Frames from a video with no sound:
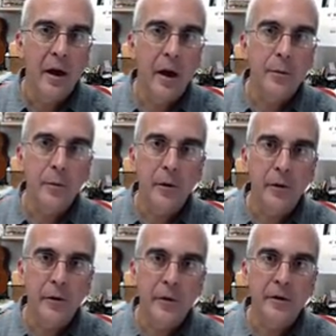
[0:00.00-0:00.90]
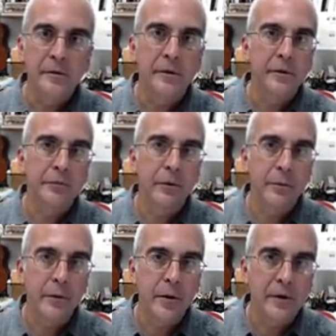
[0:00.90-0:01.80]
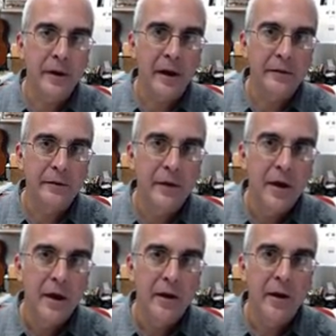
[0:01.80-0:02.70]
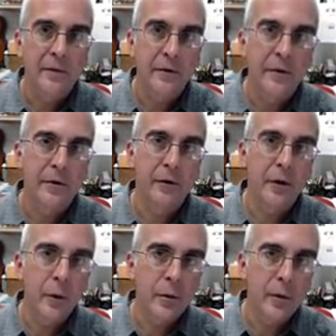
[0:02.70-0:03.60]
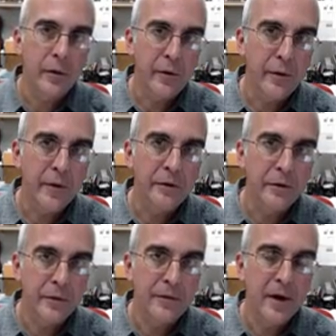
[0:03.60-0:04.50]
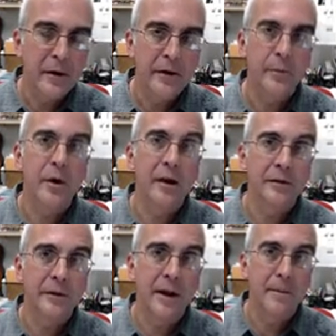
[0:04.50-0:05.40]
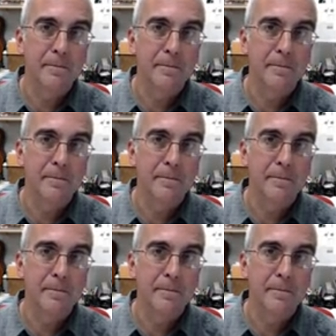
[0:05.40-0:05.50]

upper motor neurons in the cerebral cortex govern the lower motor neurons that are found in the brainstem.